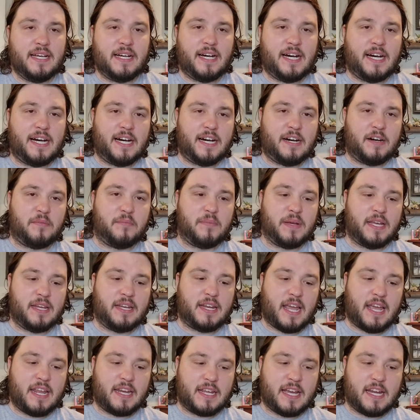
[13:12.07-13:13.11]

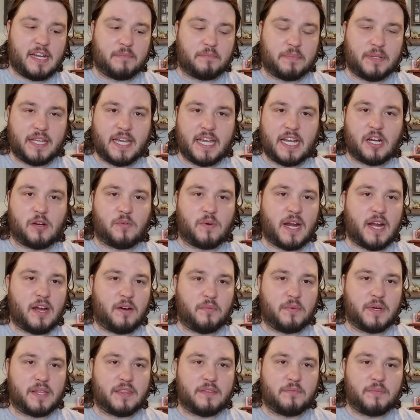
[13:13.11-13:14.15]
and kind of playing around
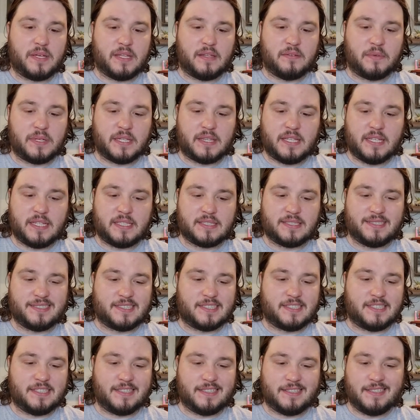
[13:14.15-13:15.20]
with this is
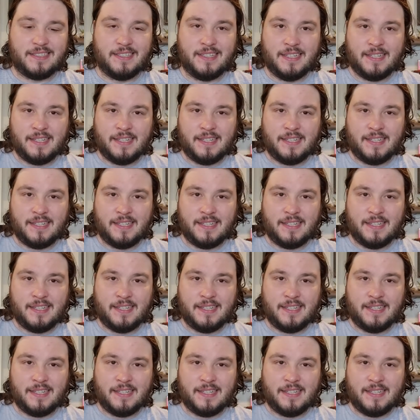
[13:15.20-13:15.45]
to